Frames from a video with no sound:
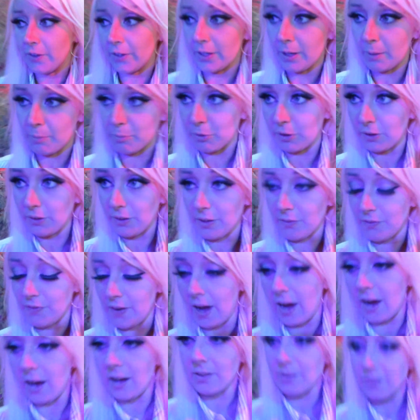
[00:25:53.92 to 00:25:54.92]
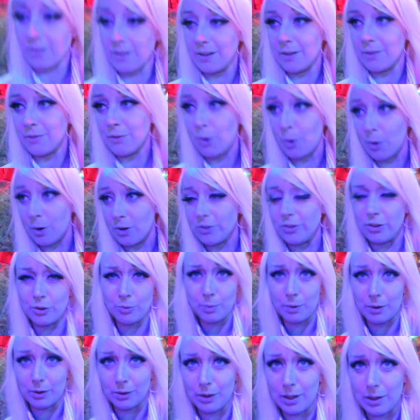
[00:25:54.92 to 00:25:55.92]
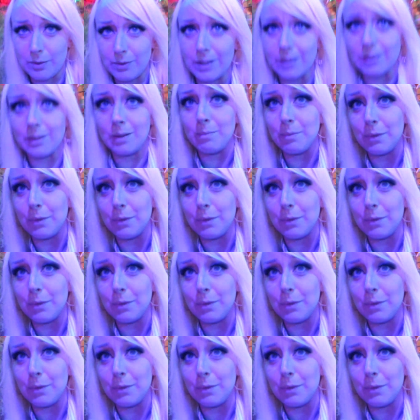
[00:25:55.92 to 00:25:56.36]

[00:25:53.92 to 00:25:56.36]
filled up really fast, and of course as we were leaving the